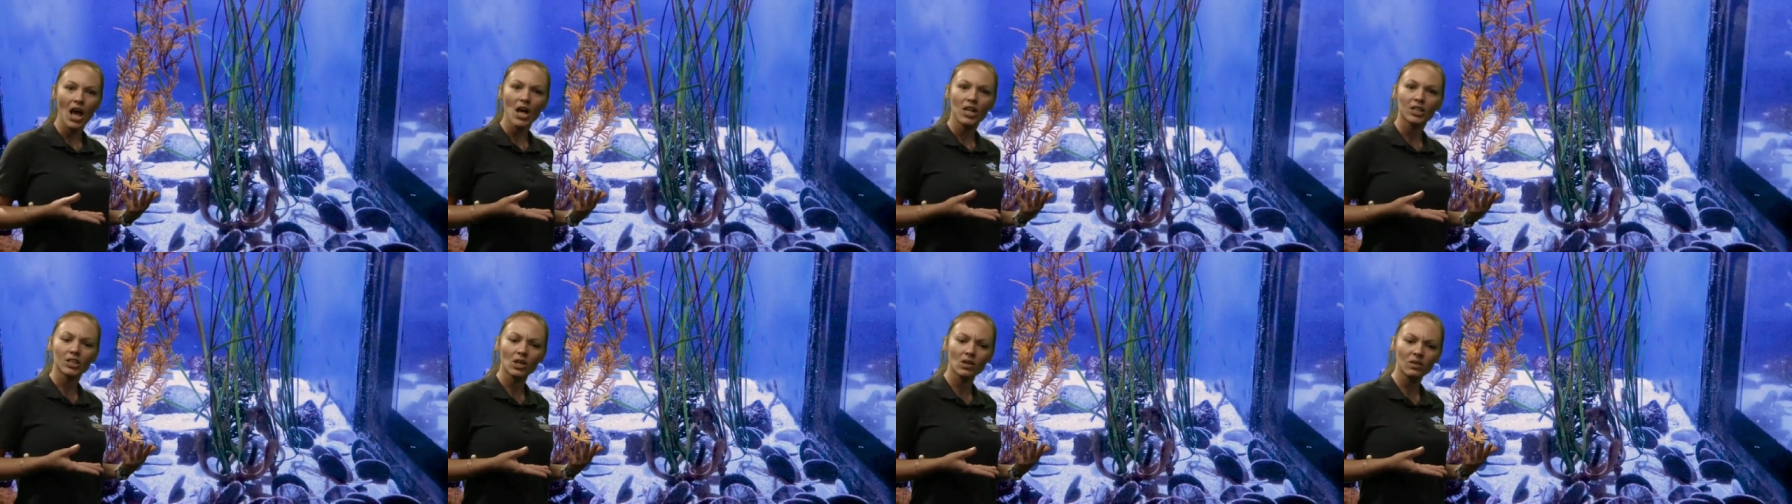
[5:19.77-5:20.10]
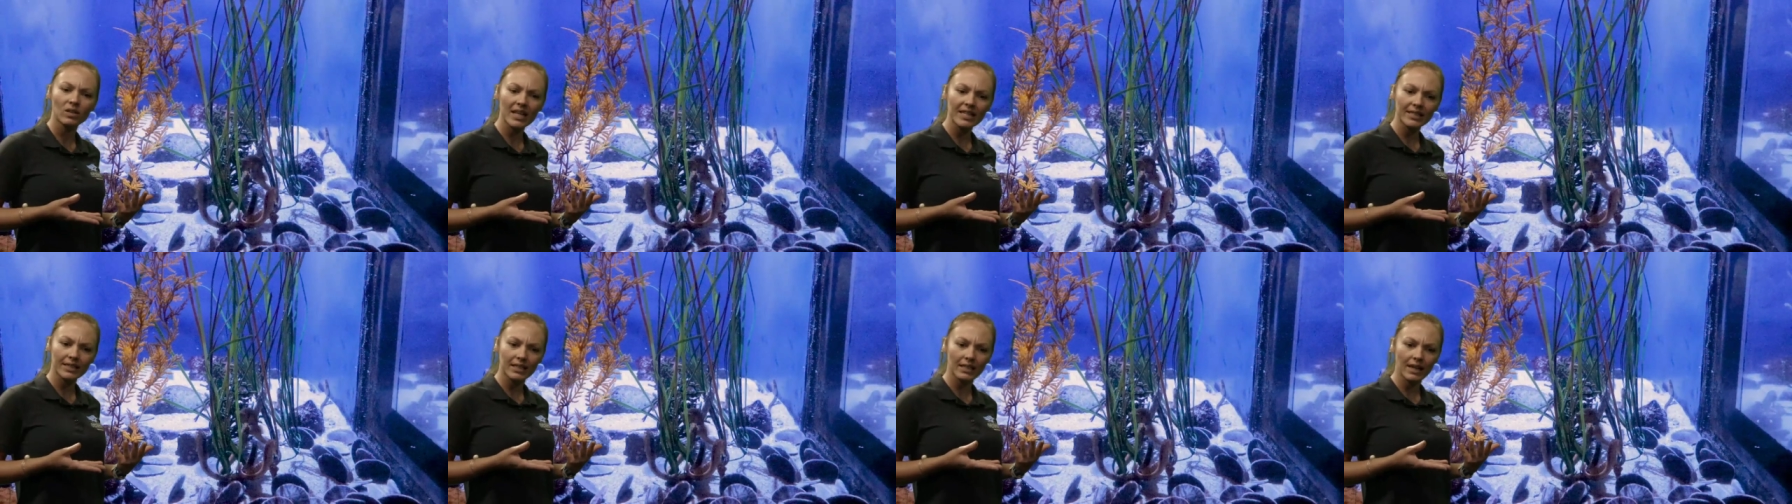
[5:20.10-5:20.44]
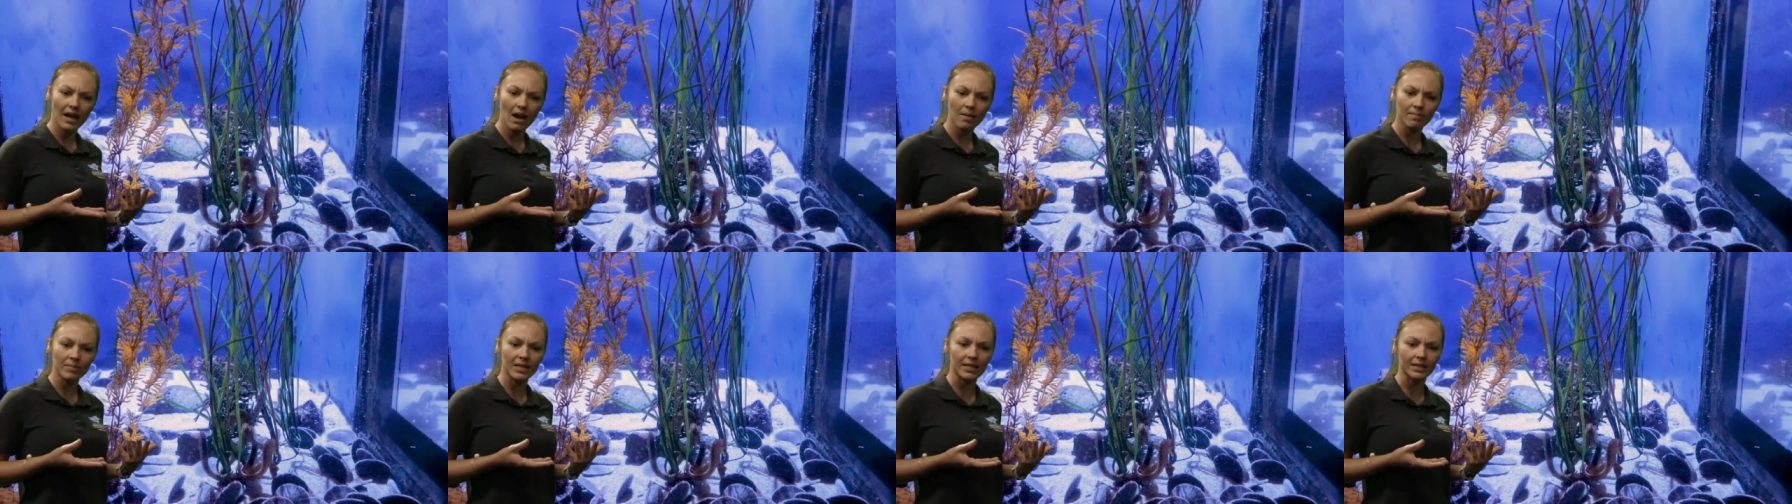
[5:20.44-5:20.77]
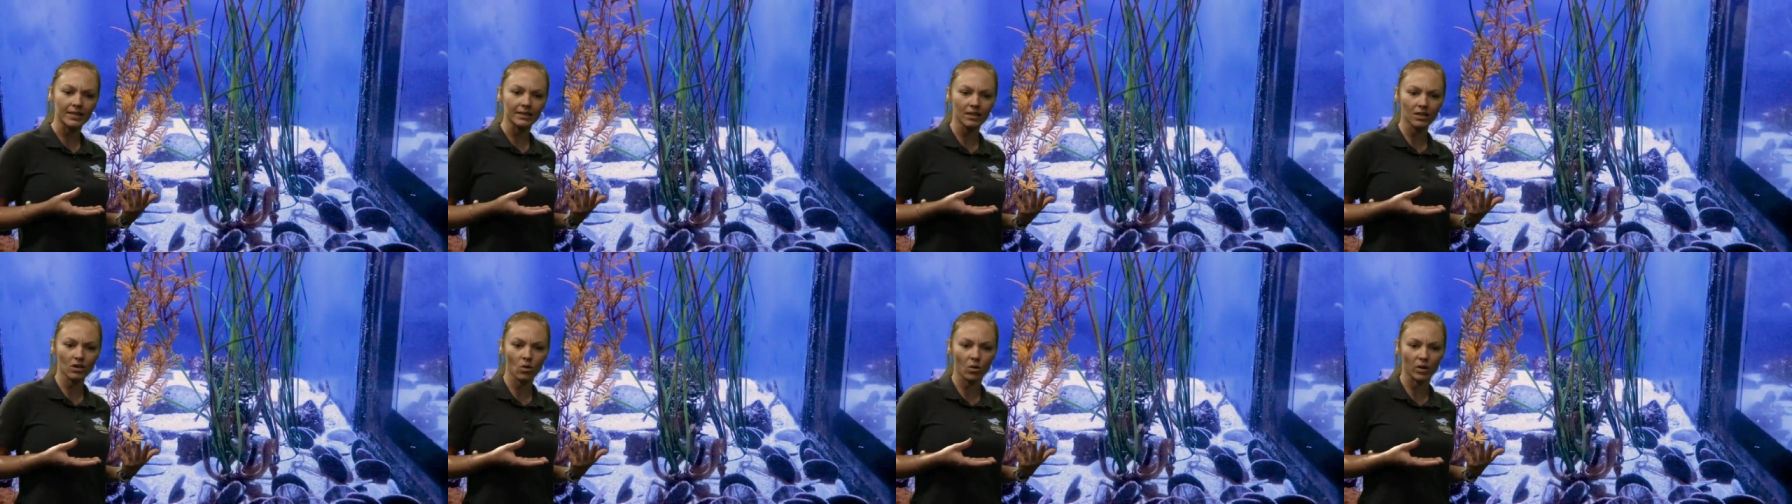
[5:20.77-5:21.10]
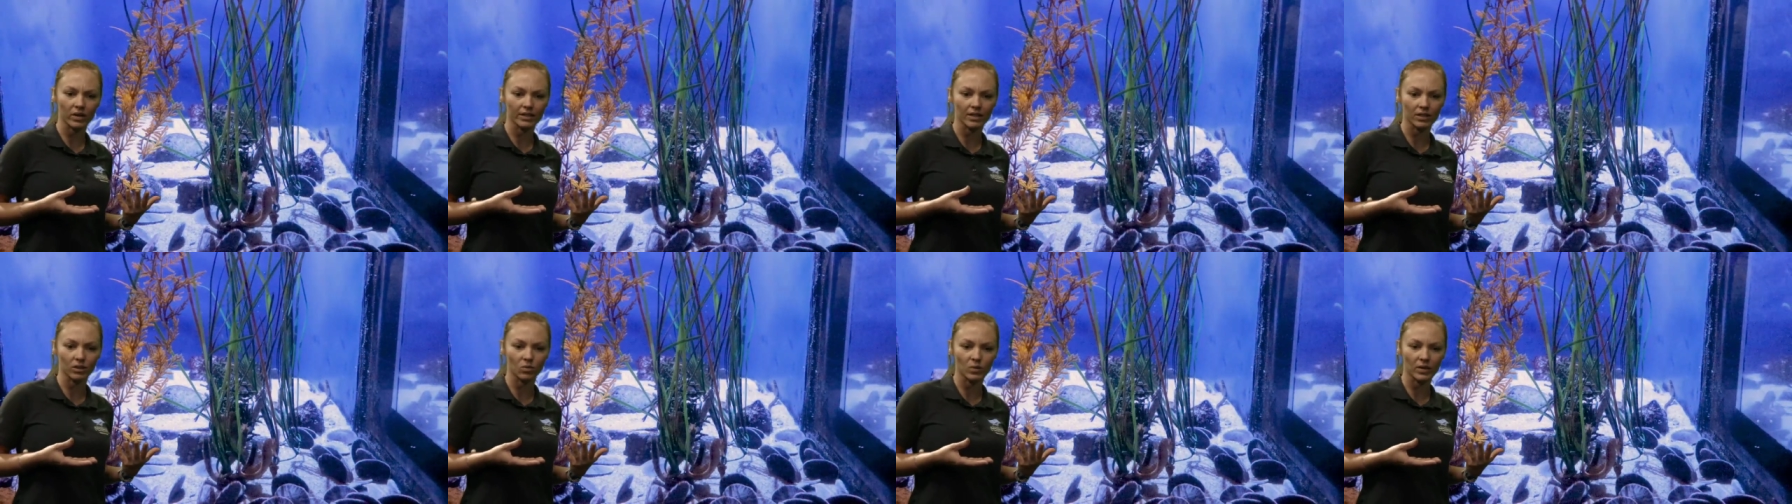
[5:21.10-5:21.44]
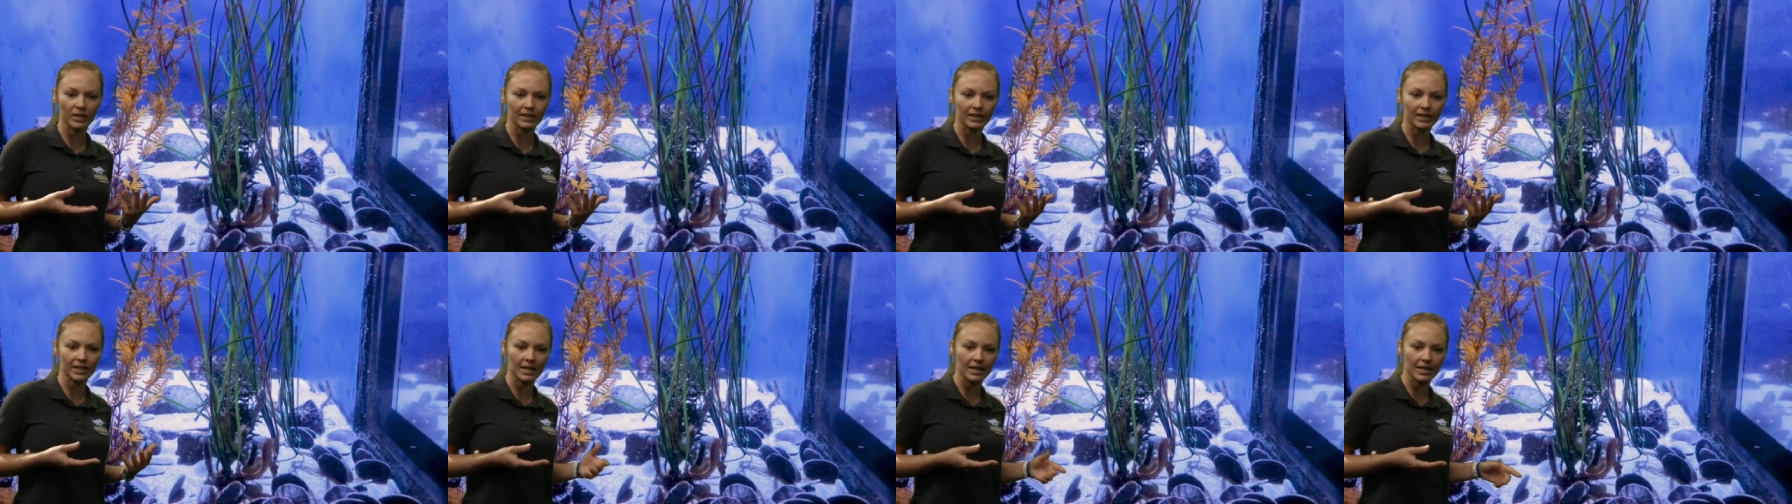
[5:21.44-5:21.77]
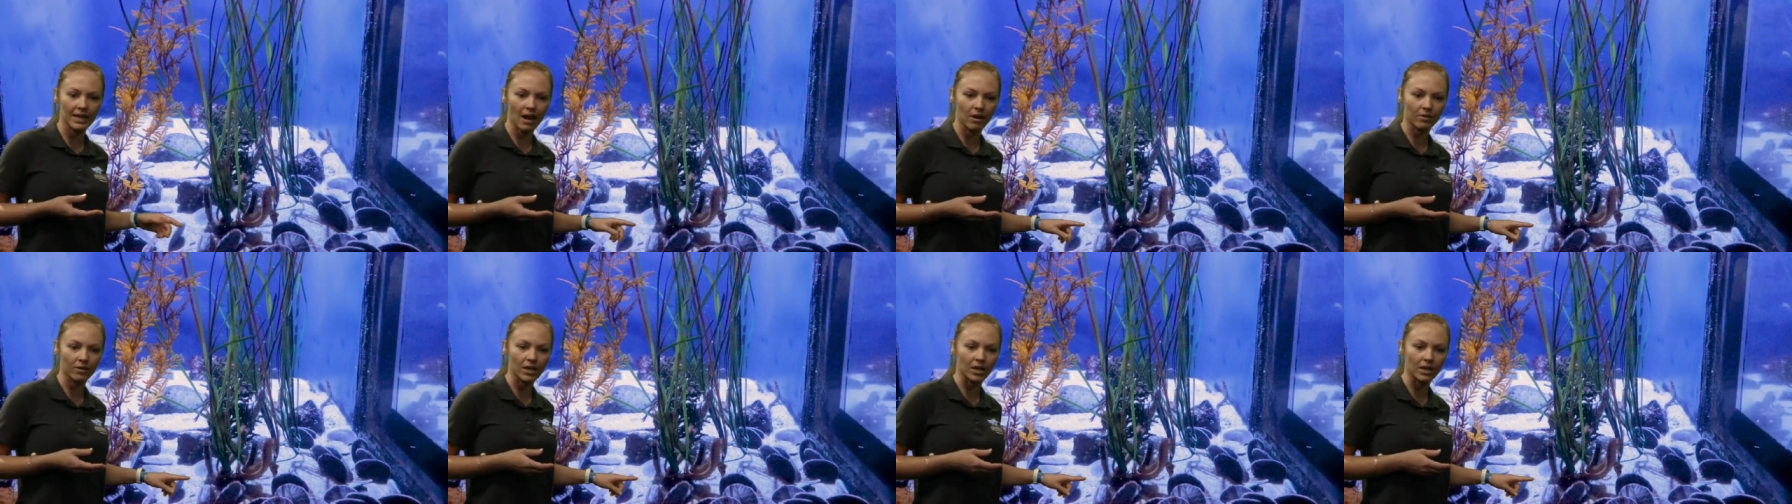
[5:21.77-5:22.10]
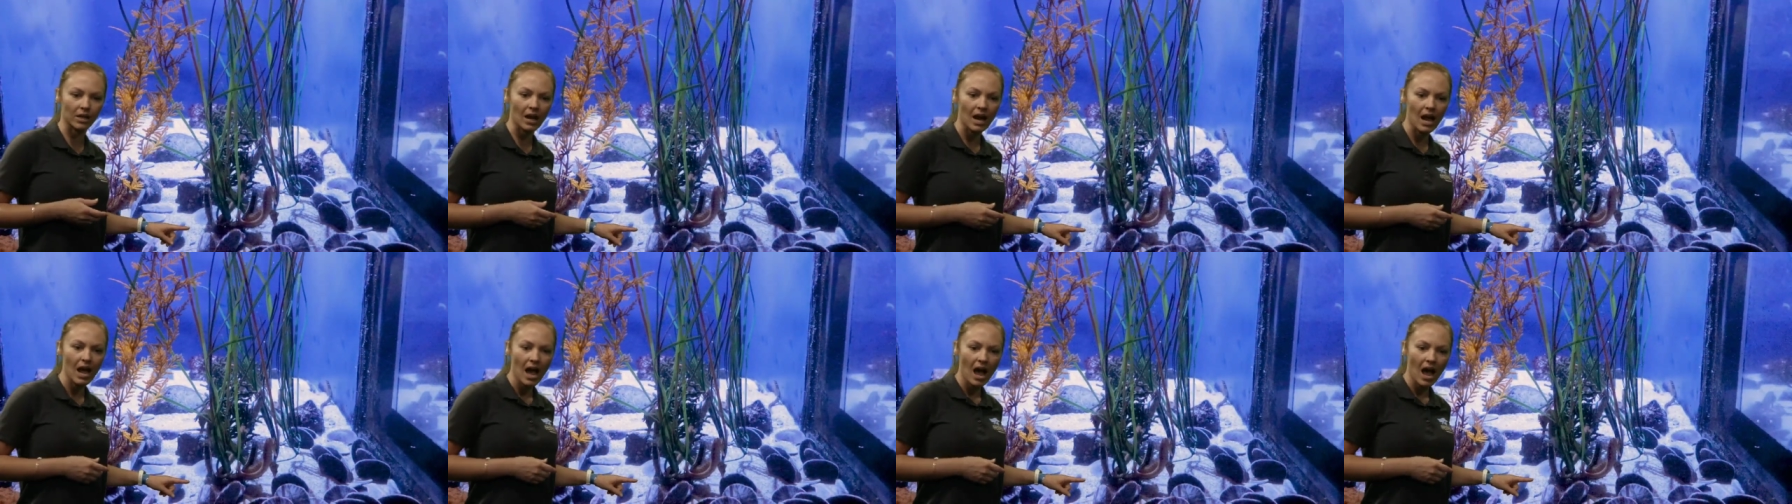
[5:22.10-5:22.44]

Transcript: So let's see how many seahorses we see down here.